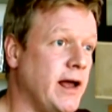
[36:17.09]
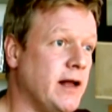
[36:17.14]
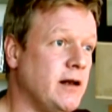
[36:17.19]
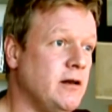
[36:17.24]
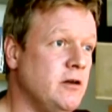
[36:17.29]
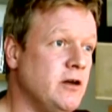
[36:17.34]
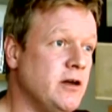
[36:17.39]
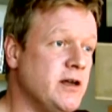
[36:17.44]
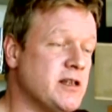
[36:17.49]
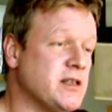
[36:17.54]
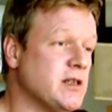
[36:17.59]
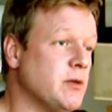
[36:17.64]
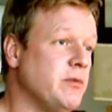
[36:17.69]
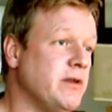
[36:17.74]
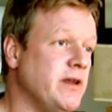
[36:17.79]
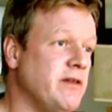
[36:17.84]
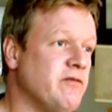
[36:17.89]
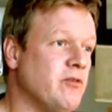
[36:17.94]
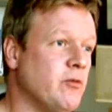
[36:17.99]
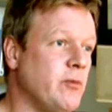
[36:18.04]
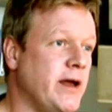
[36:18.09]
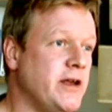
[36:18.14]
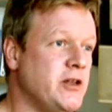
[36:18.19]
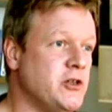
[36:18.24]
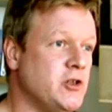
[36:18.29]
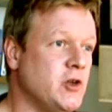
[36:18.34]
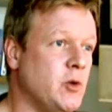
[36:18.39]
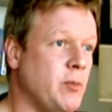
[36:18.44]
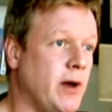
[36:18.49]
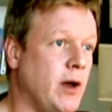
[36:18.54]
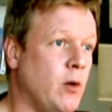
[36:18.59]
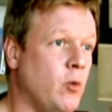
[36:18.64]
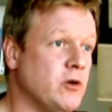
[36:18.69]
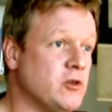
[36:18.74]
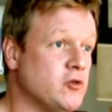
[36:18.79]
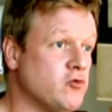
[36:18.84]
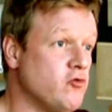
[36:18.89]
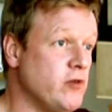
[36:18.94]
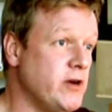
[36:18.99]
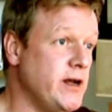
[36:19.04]
and look at some of the information about
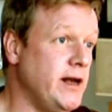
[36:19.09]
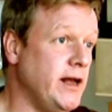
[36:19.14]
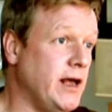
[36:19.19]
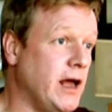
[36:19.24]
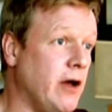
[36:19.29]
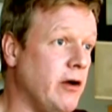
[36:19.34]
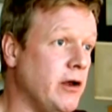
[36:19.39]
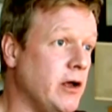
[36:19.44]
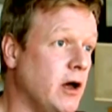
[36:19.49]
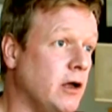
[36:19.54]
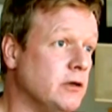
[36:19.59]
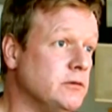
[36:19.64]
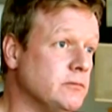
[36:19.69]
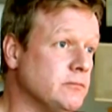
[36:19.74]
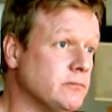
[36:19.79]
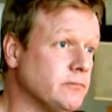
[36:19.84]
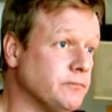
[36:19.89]
what's really going on,